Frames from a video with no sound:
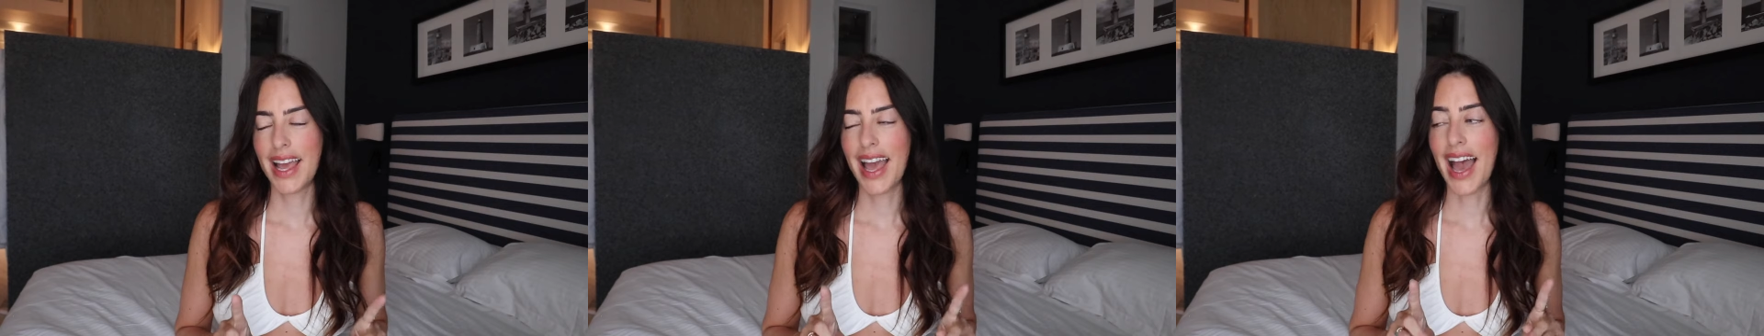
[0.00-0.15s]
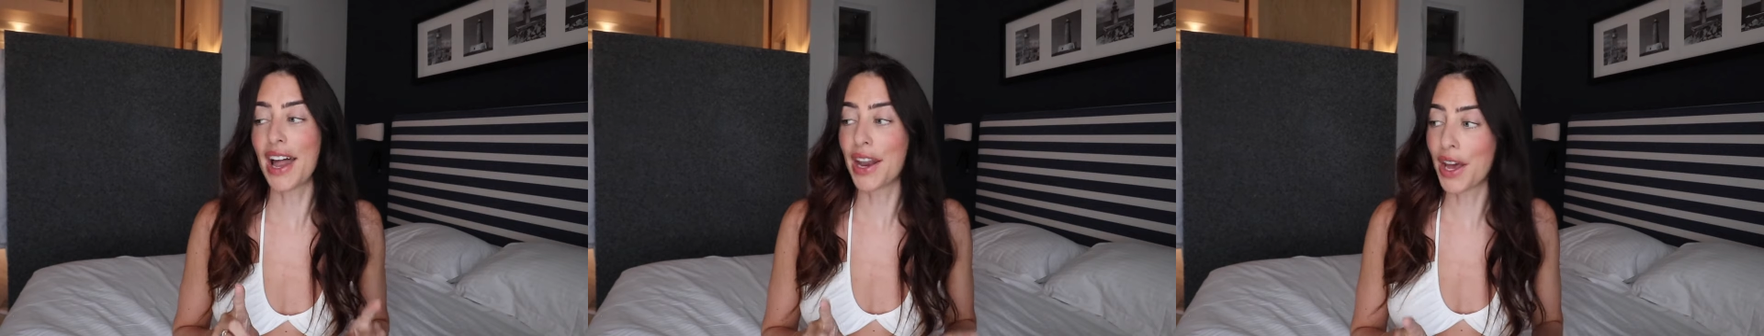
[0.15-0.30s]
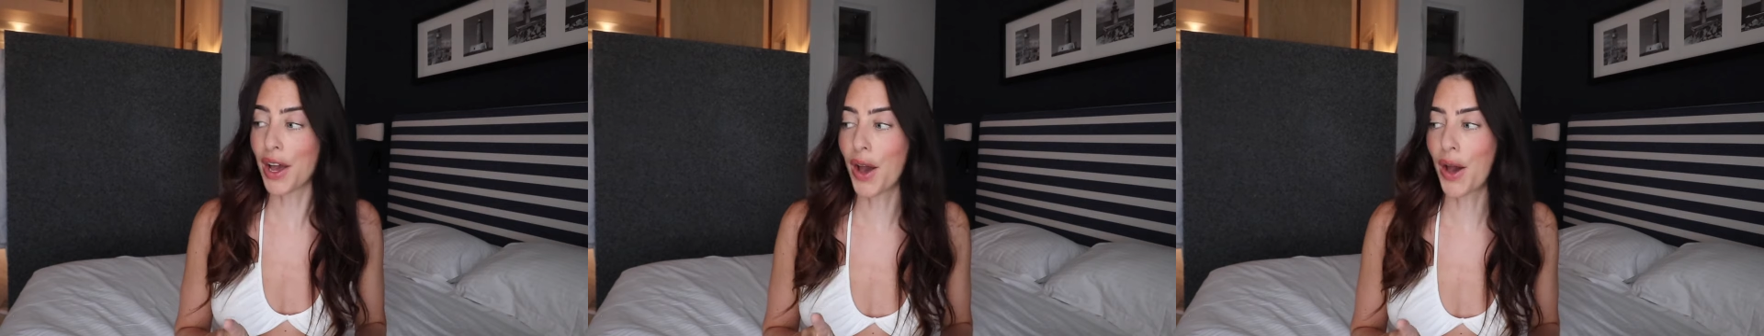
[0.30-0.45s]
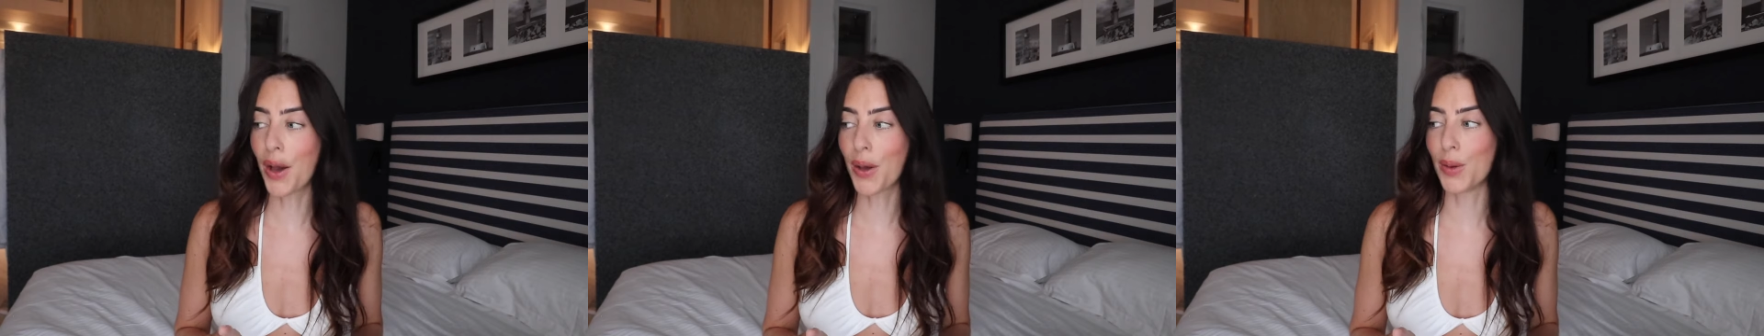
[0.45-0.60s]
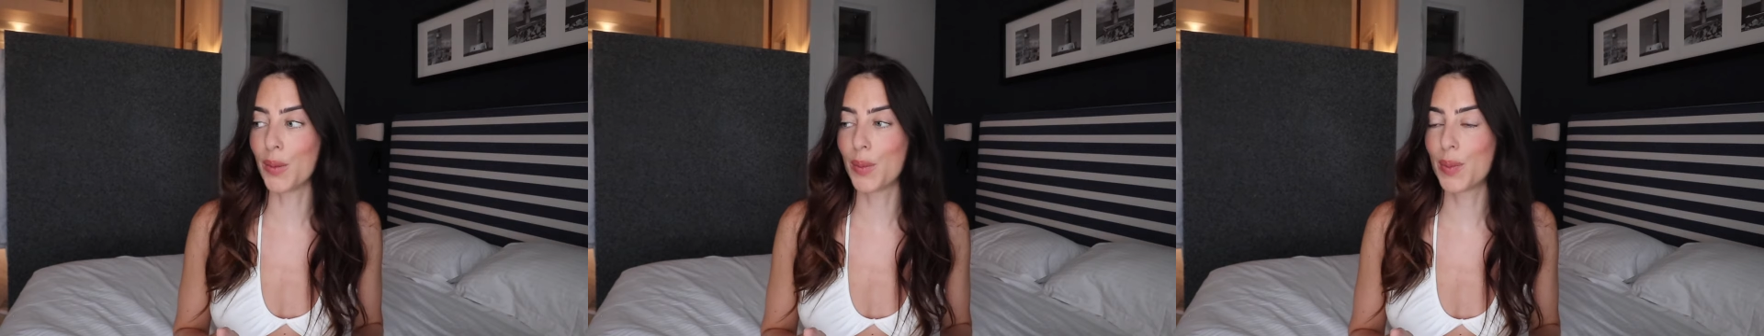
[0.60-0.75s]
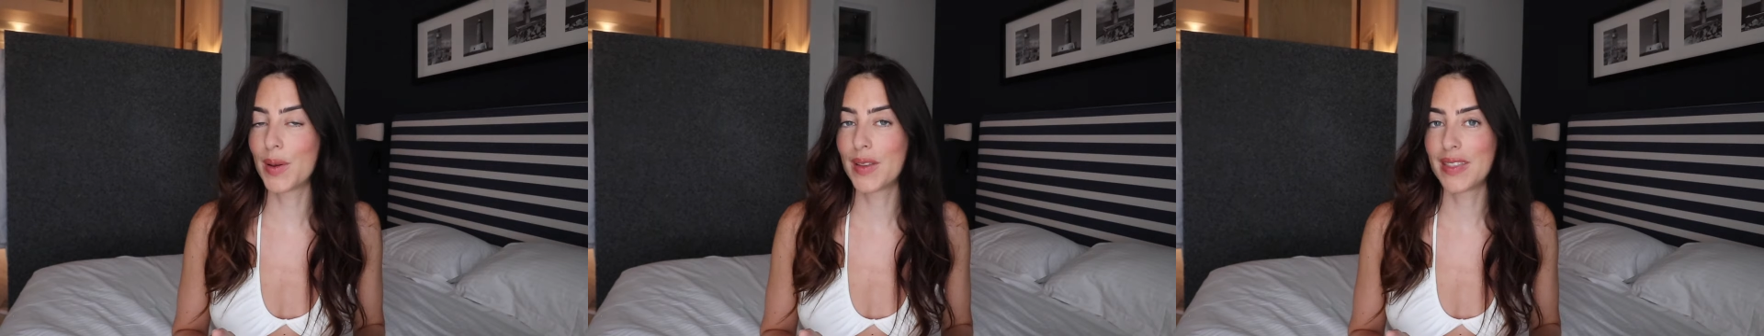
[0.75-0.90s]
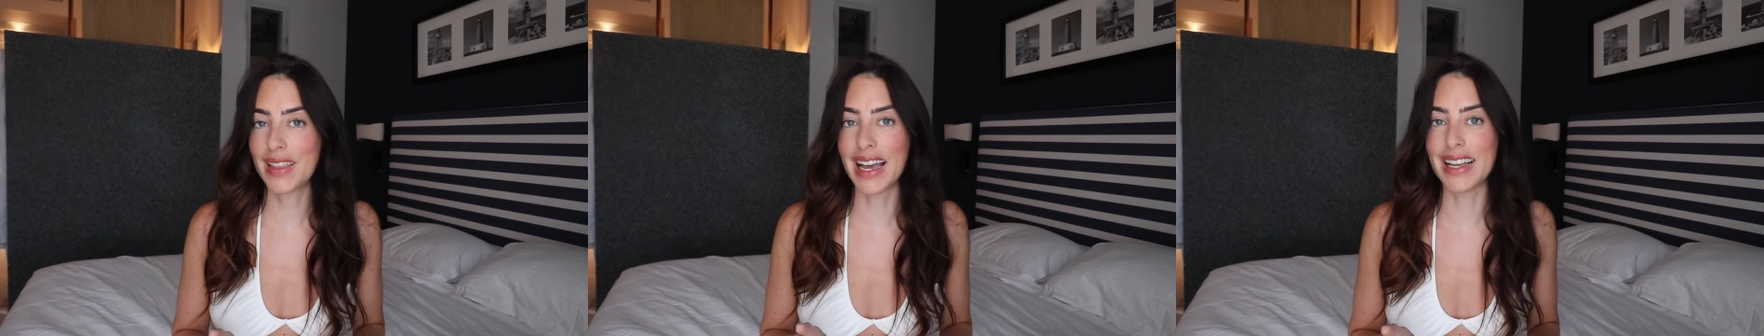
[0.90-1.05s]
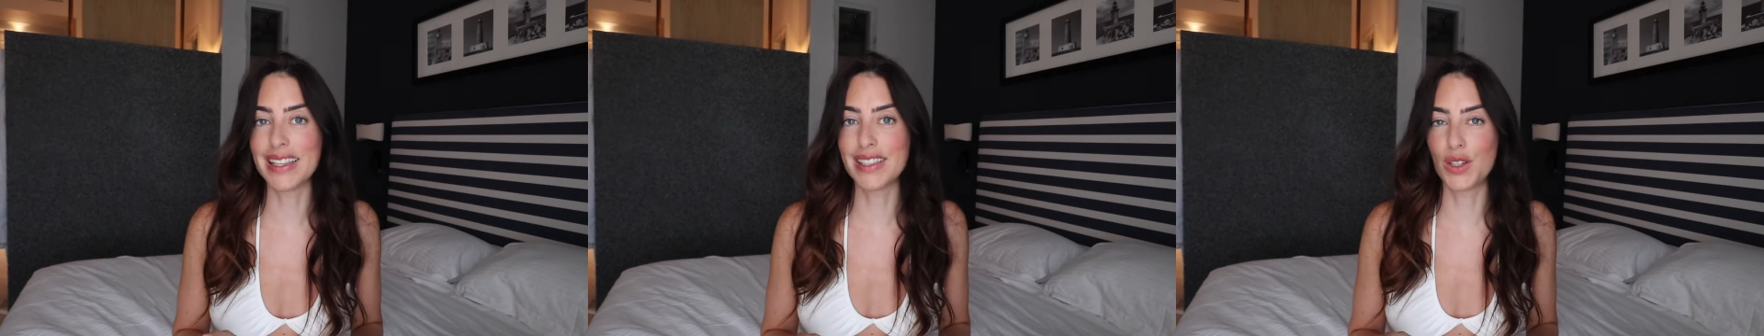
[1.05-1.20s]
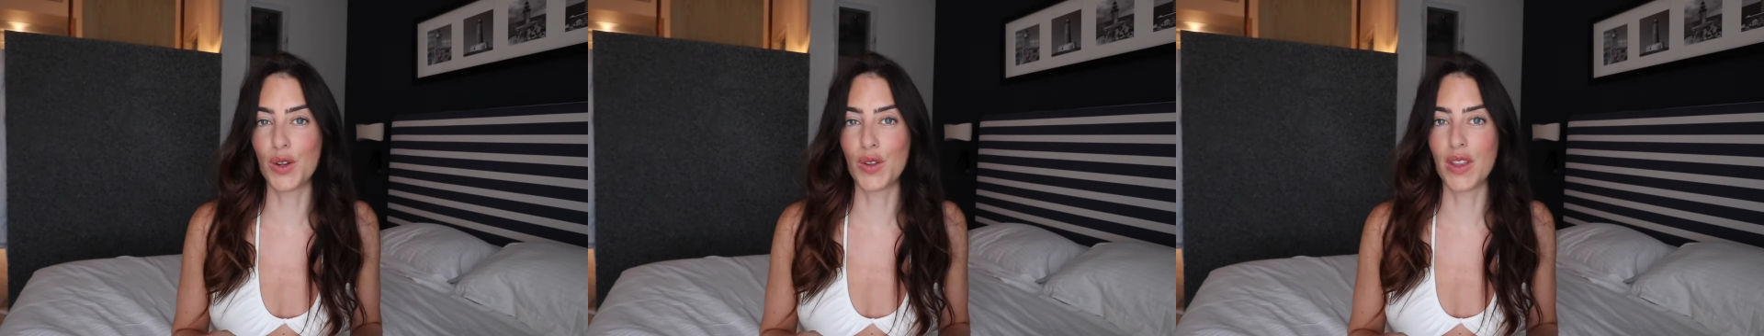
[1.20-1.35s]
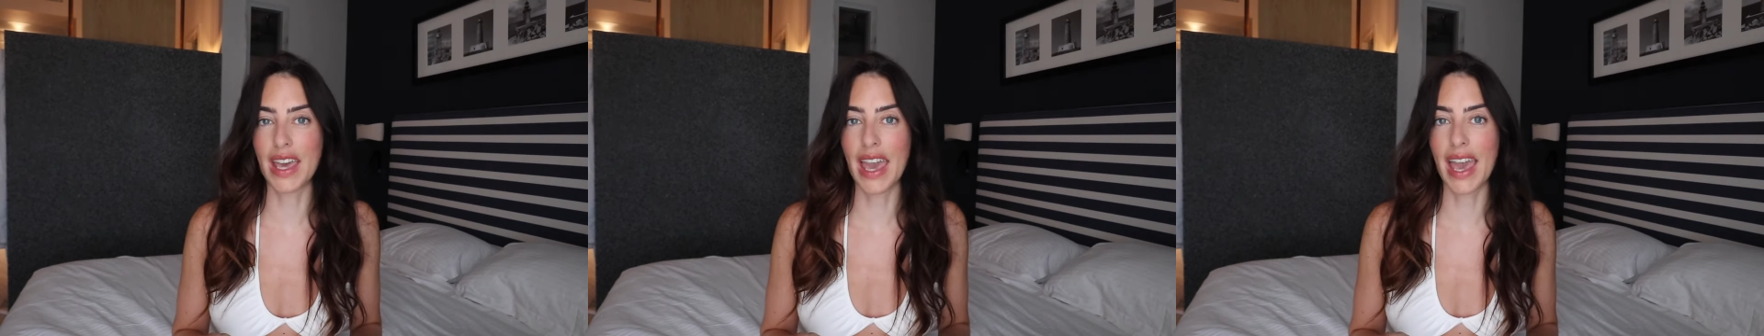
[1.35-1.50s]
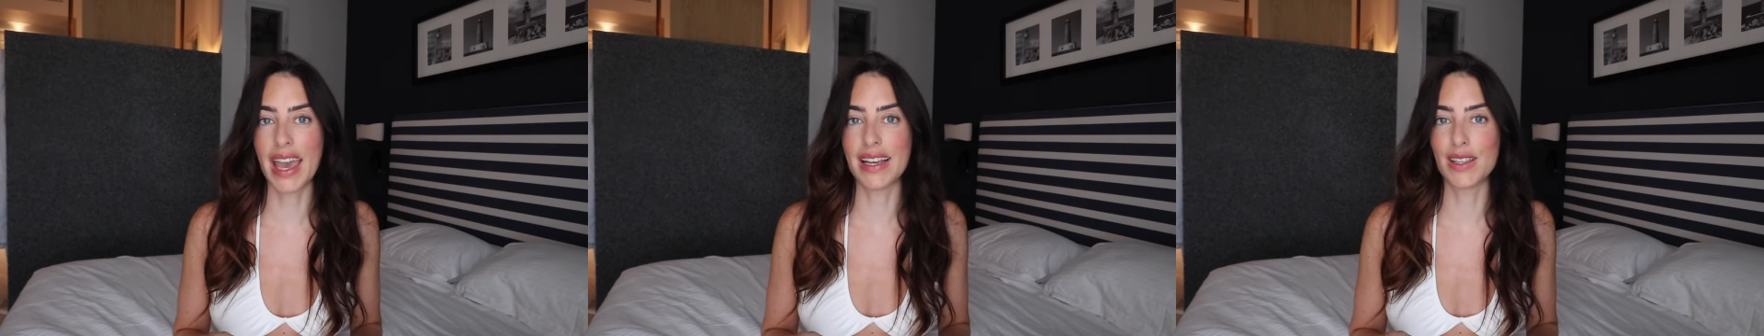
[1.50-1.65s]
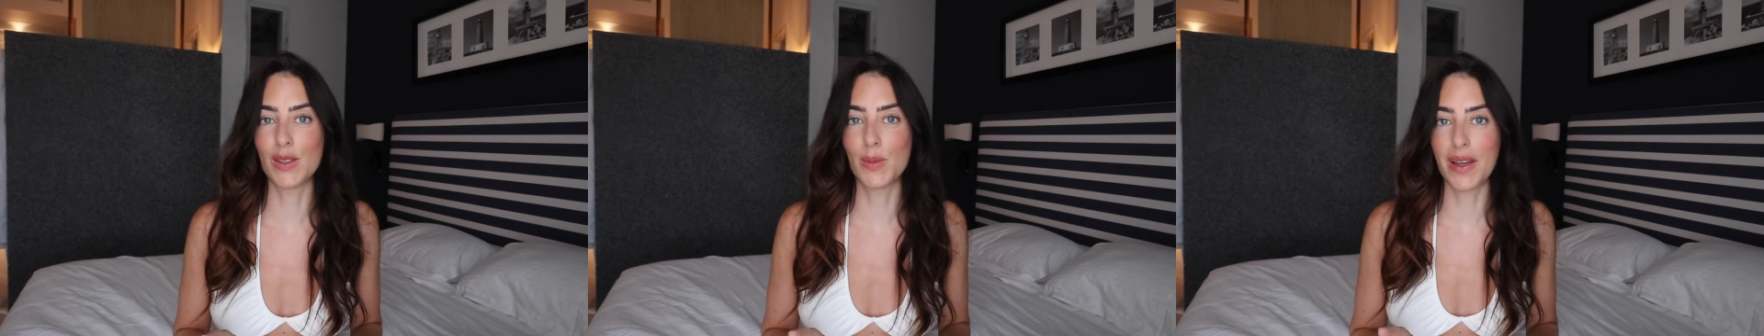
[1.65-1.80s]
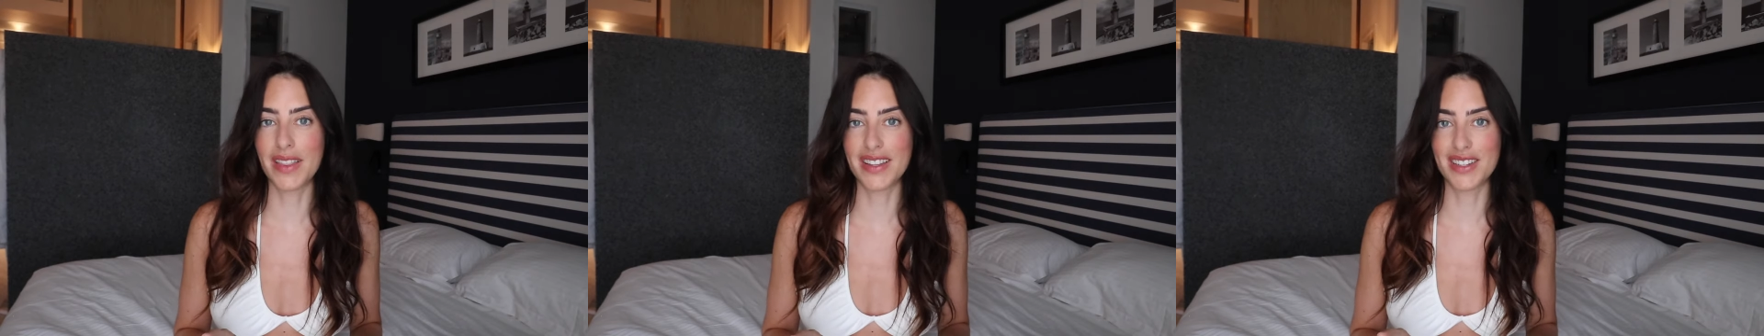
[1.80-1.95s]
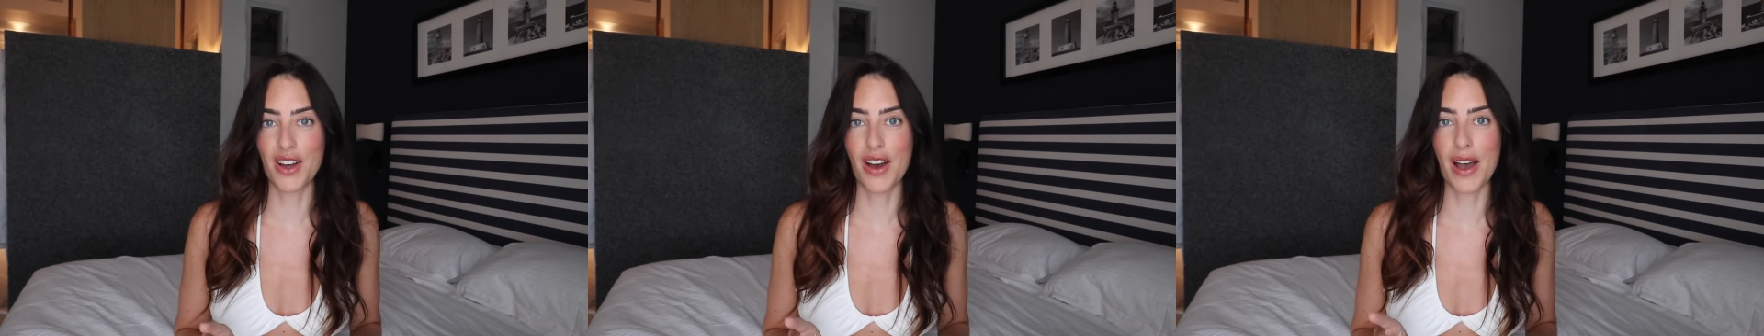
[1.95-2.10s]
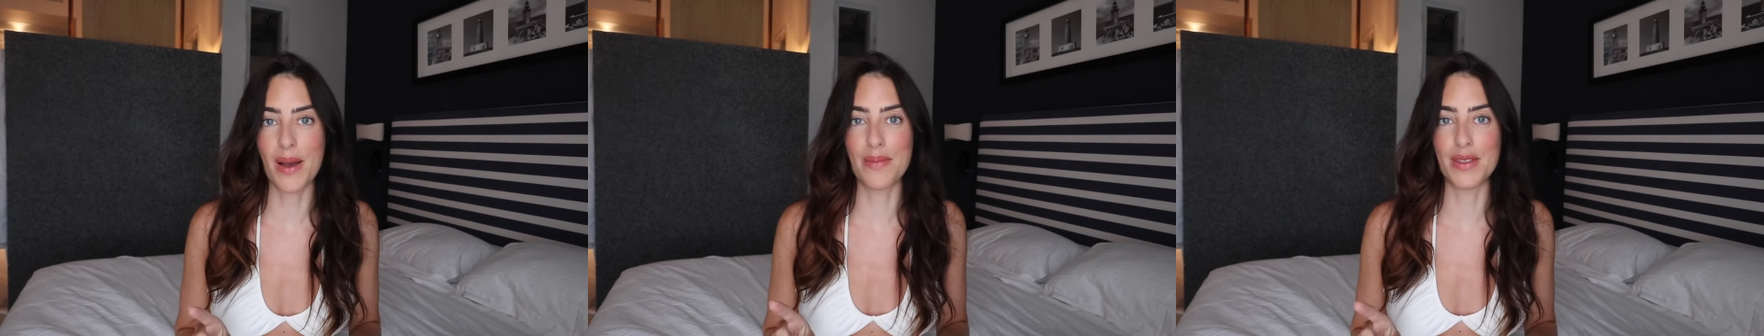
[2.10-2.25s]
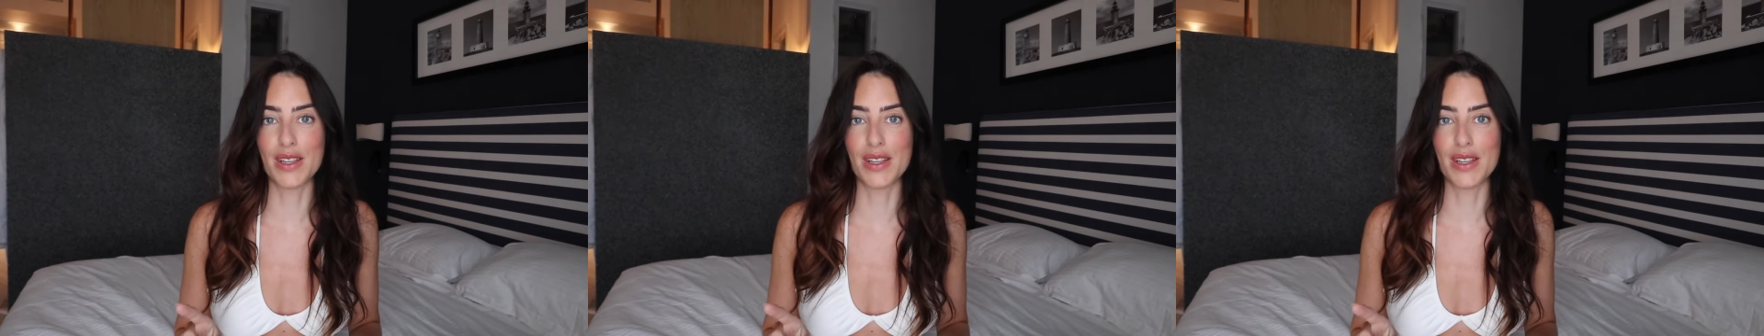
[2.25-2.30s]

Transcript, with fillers: and I hope that is still the case by the time